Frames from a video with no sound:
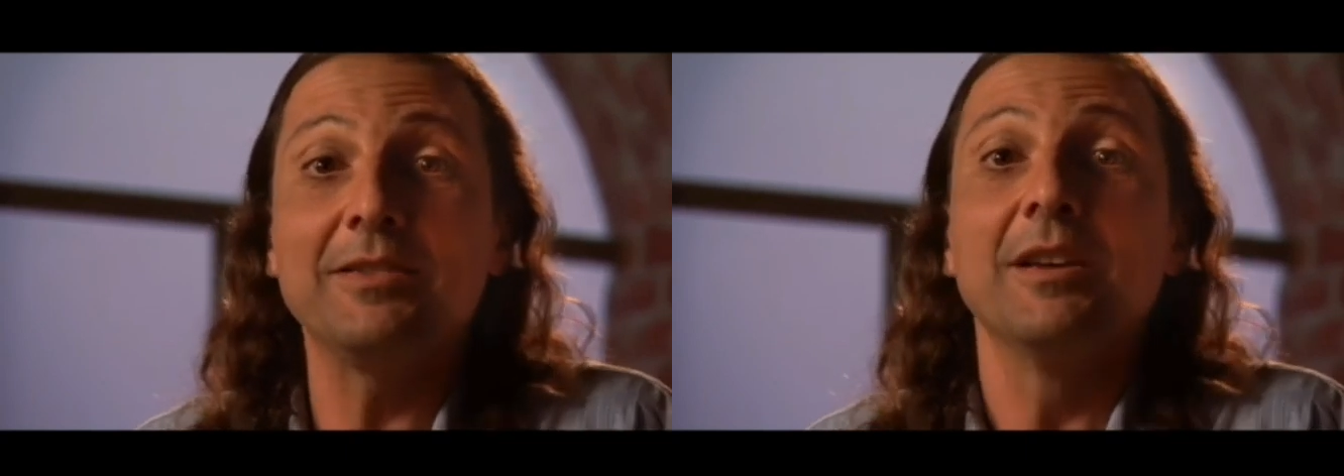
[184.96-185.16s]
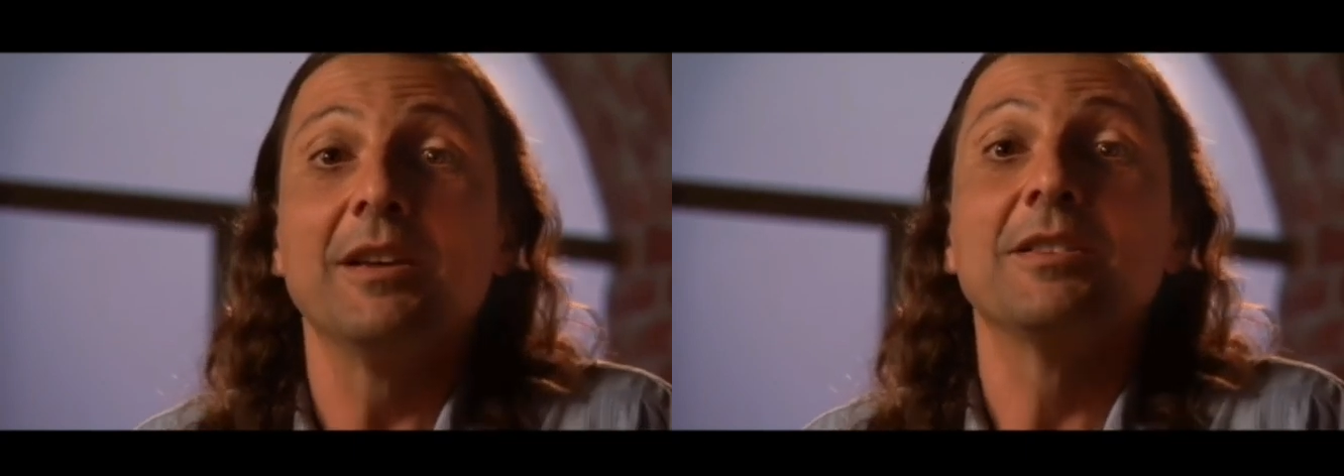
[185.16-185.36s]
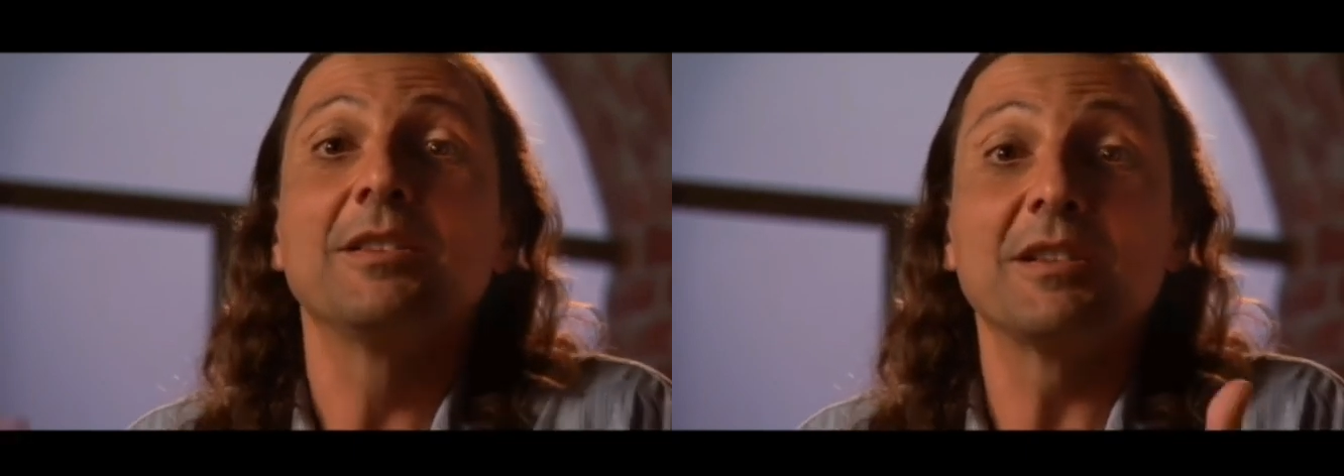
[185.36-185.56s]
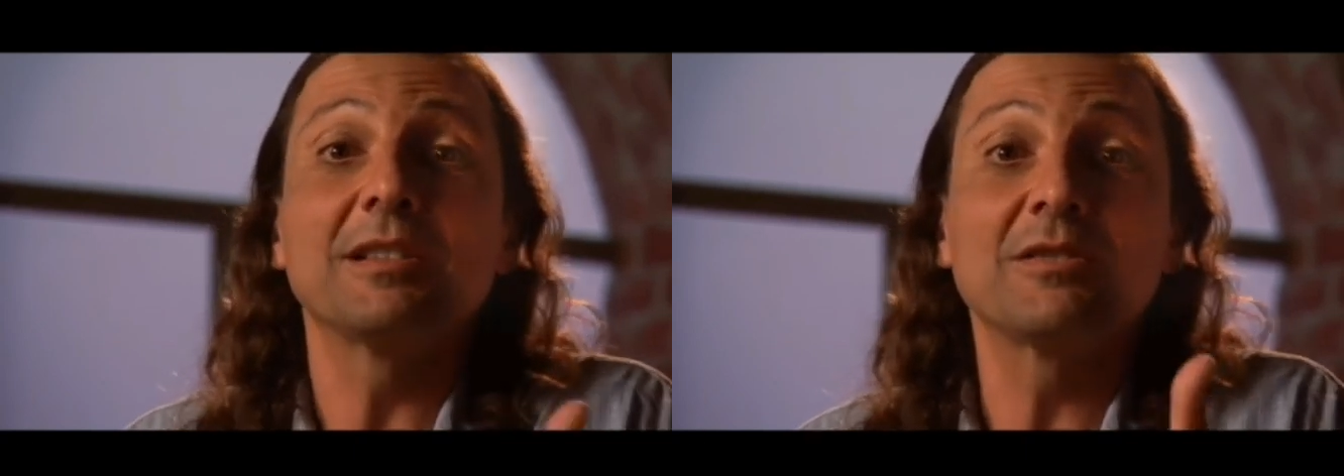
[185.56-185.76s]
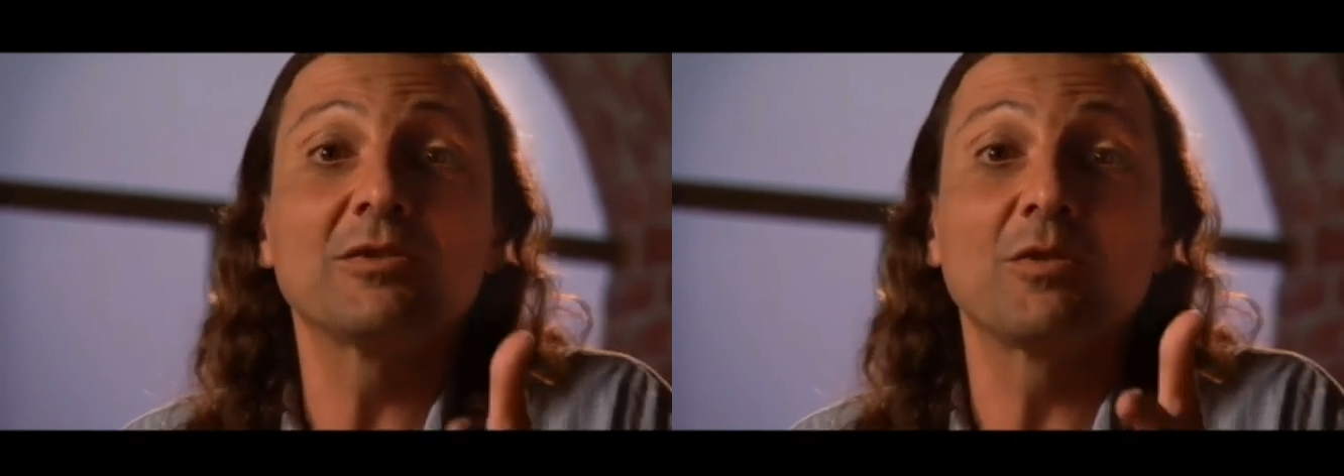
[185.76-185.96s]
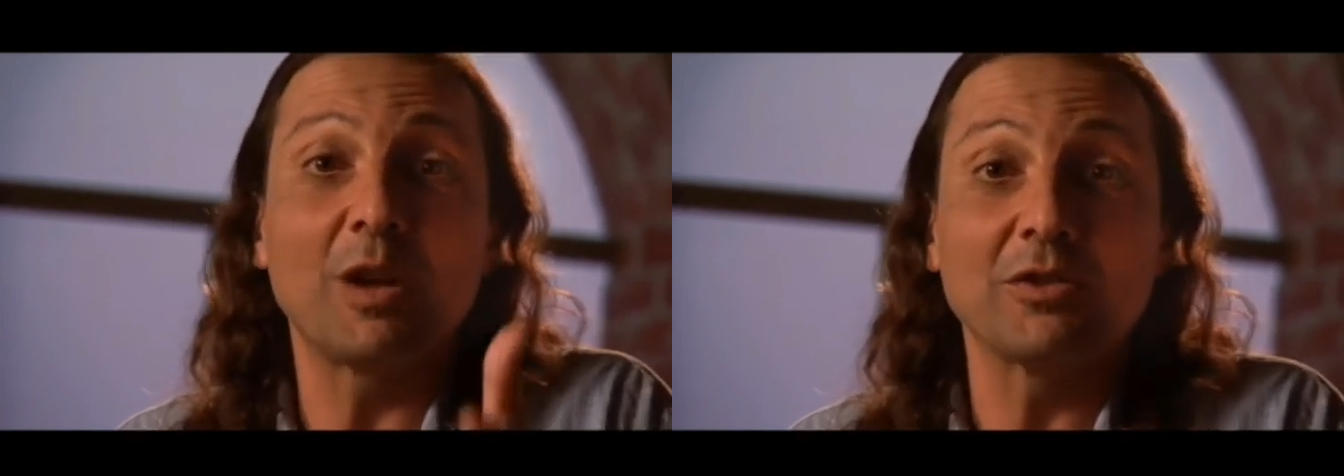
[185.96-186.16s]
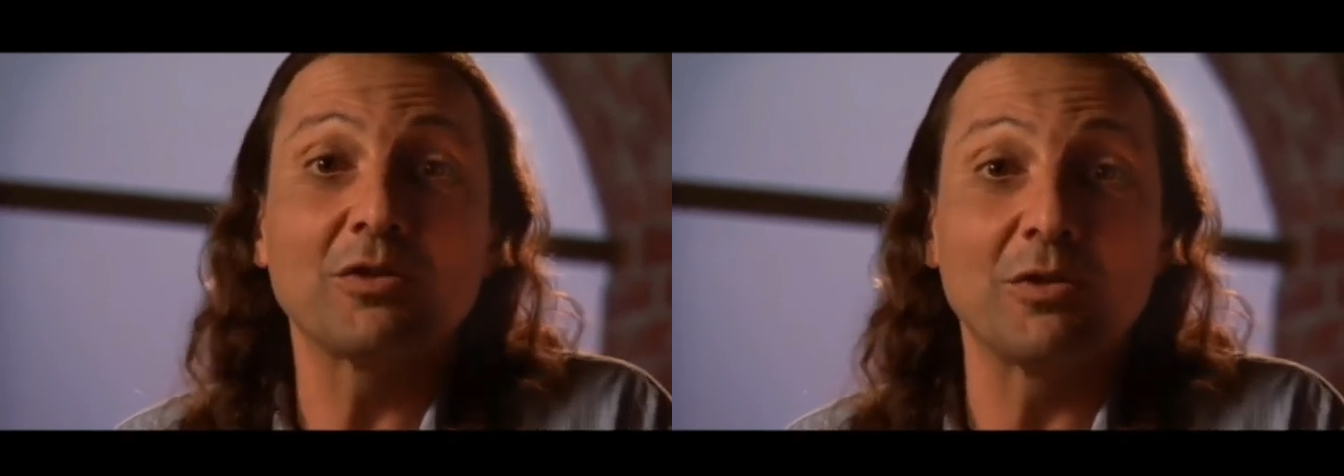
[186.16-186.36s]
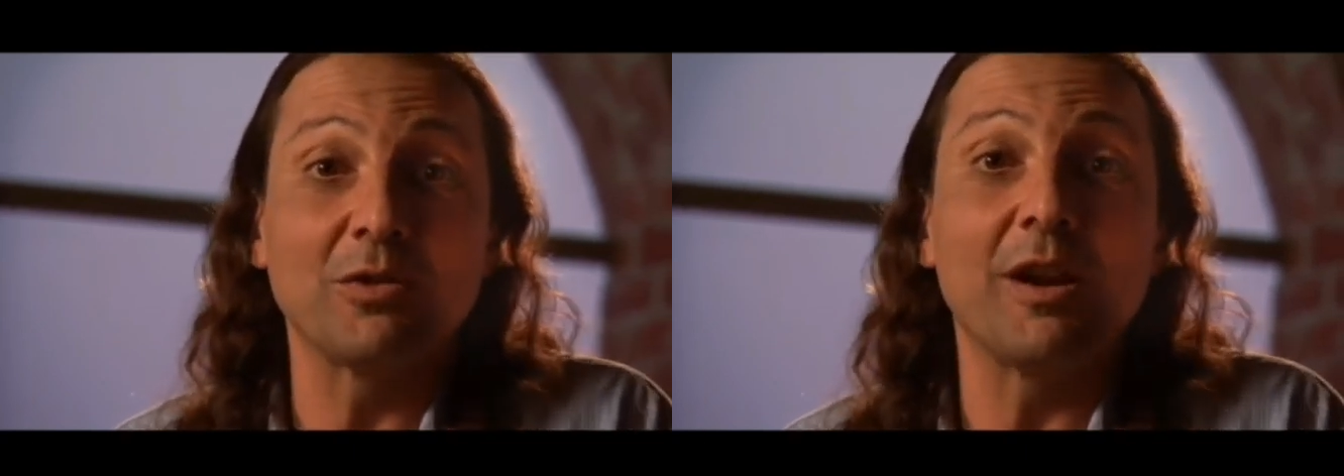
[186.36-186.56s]
than the
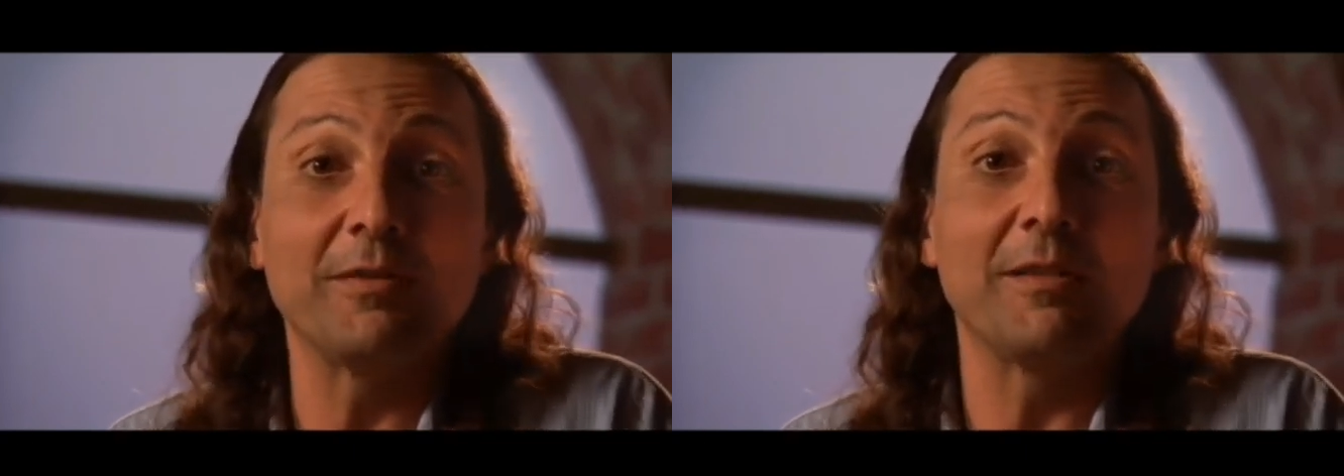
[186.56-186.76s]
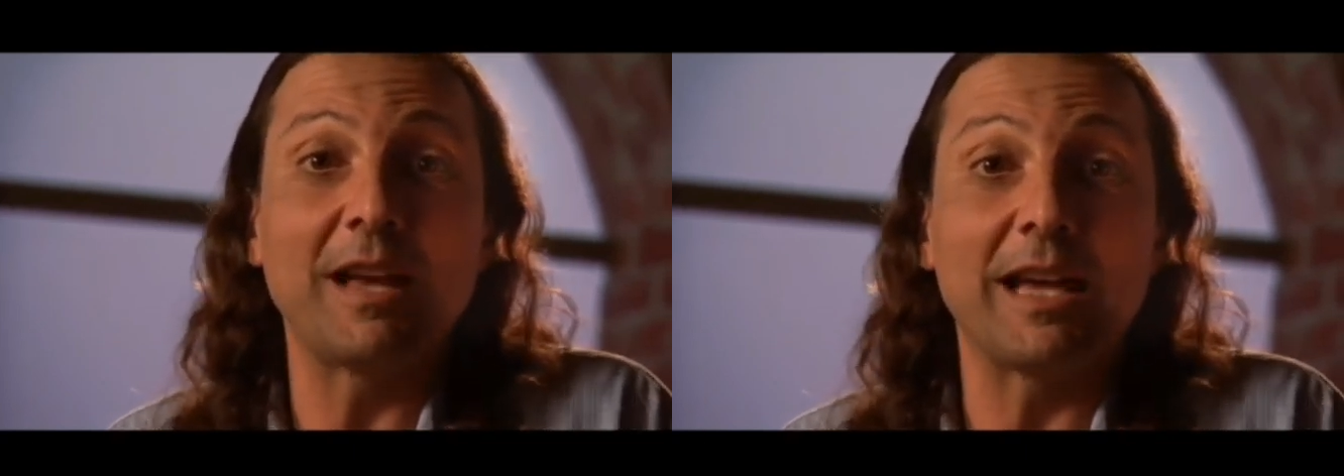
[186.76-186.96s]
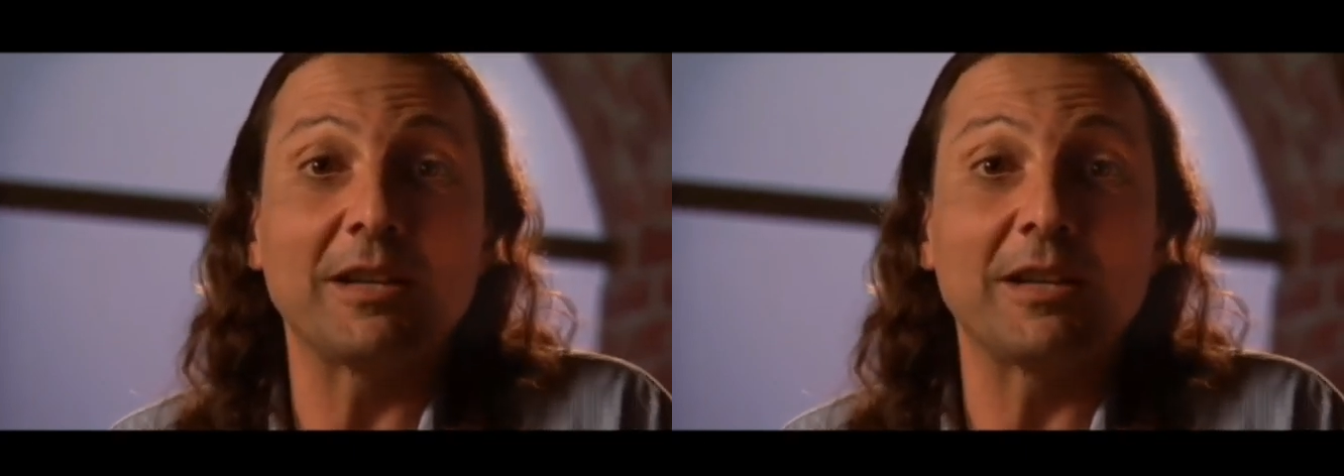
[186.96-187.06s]
structure